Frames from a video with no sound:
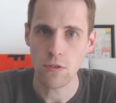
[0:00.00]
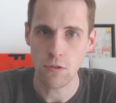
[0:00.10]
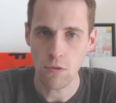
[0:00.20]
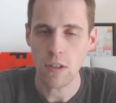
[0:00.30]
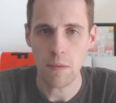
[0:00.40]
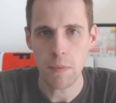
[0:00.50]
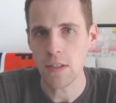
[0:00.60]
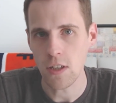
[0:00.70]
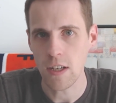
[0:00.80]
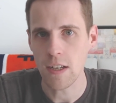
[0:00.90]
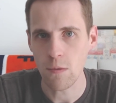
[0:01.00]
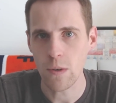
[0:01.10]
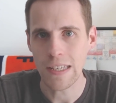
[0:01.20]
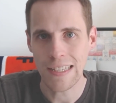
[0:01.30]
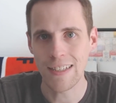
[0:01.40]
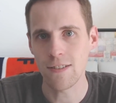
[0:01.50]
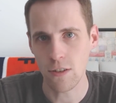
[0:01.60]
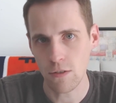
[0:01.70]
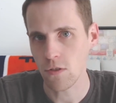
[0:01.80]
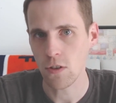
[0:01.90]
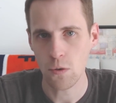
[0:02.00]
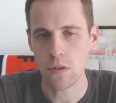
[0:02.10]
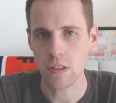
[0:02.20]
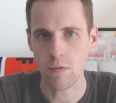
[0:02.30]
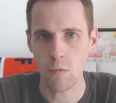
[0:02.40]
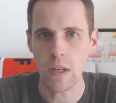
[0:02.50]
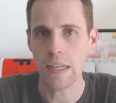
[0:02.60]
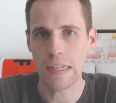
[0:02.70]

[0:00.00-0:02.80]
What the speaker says: so you can binge it in a weekend or over the course of a week,